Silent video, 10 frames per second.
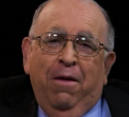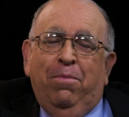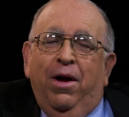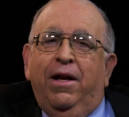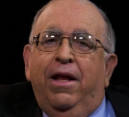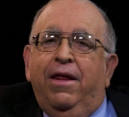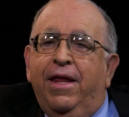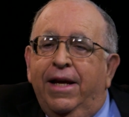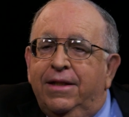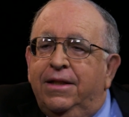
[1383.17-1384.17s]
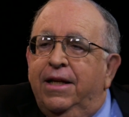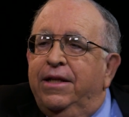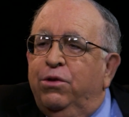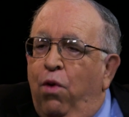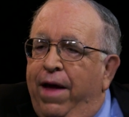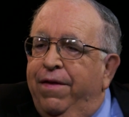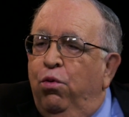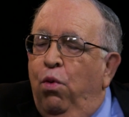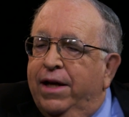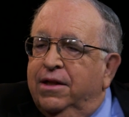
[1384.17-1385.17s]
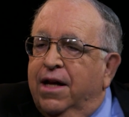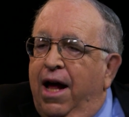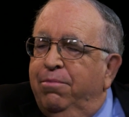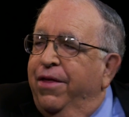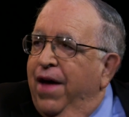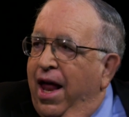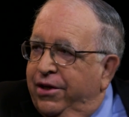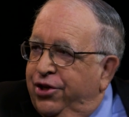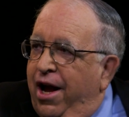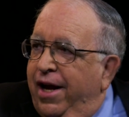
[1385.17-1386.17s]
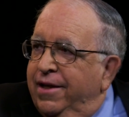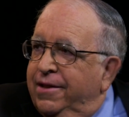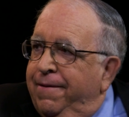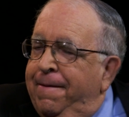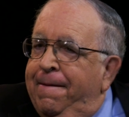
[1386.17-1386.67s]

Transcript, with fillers: But this is when the West got mythologized.